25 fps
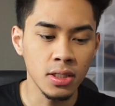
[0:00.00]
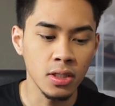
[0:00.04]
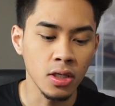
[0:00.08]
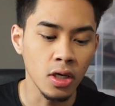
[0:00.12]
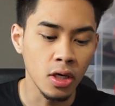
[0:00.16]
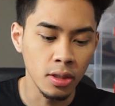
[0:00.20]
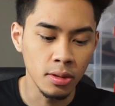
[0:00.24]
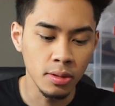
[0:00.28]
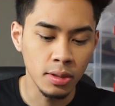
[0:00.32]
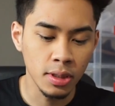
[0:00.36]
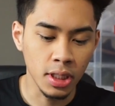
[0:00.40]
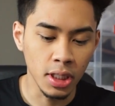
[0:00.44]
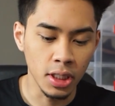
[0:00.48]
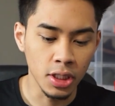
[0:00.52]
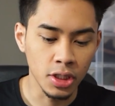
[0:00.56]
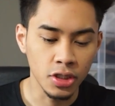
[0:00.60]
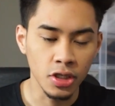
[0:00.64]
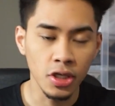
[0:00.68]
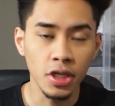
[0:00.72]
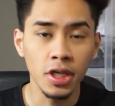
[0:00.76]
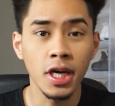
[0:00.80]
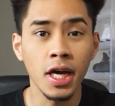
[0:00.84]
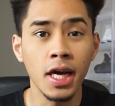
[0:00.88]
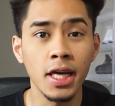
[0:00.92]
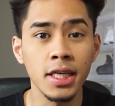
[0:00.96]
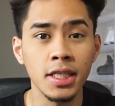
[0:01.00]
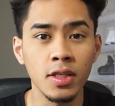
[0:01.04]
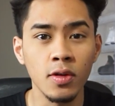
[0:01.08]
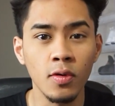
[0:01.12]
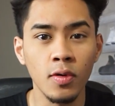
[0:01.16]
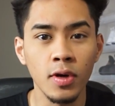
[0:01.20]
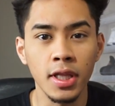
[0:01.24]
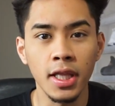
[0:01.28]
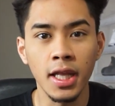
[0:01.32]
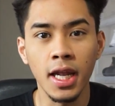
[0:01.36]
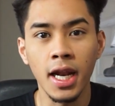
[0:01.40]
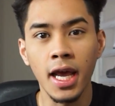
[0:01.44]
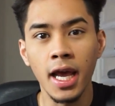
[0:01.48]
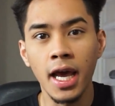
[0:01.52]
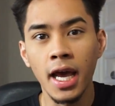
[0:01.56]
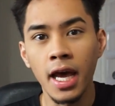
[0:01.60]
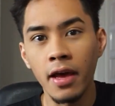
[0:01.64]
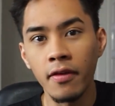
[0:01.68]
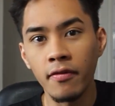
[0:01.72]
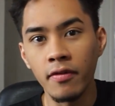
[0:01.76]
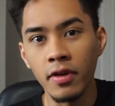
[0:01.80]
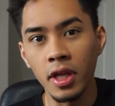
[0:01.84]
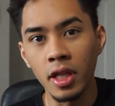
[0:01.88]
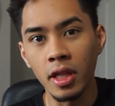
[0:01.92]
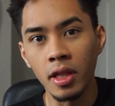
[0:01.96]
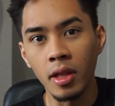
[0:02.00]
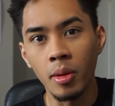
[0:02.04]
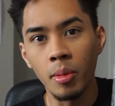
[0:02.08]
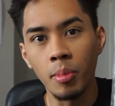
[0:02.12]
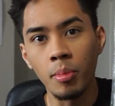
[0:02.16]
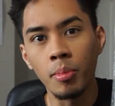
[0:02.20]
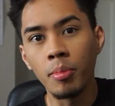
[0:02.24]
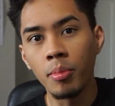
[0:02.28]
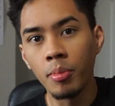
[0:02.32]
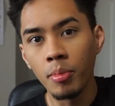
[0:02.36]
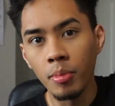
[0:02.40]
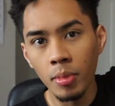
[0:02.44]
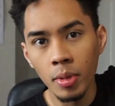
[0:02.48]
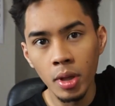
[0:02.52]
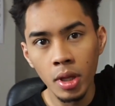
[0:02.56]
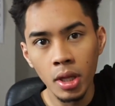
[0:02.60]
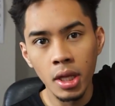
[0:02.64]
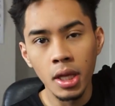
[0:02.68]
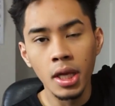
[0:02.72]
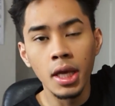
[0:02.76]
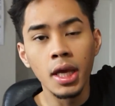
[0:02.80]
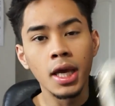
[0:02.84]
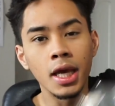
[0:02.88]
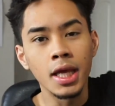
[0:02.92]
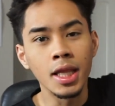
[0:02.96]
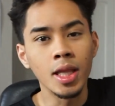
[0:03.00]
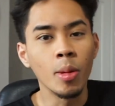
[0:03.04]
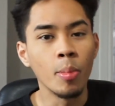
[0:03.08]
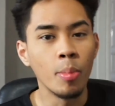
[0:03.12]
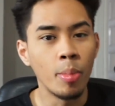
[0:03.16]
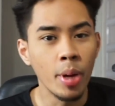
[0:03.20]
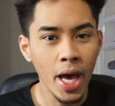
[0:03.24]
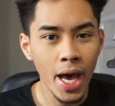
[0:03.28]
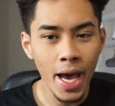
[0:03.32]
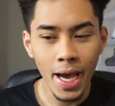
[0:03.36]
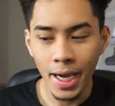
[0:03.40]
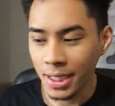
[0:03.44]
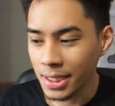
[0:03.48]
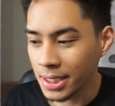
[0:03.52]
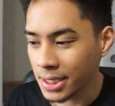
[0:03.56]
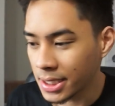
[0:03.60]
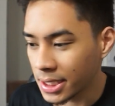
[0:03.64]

So I'm just gonna show you guys the one that I have in the in the bag